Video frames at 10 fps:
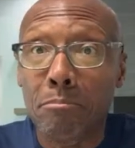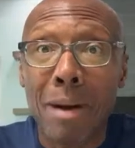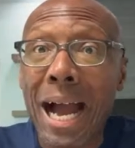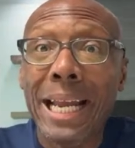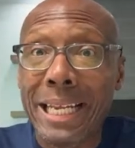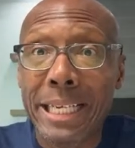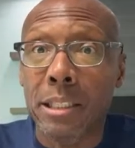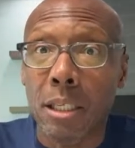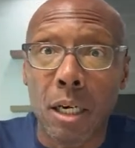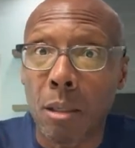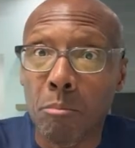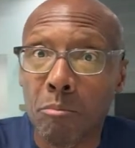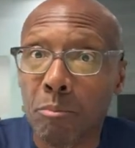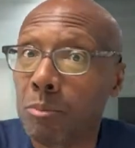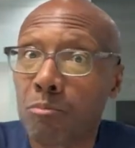my
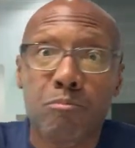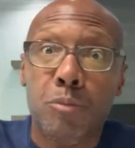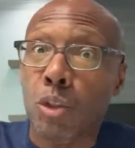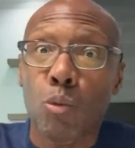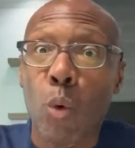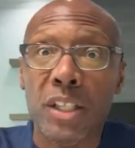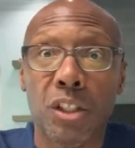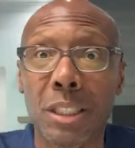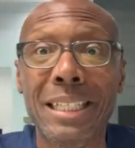income went to the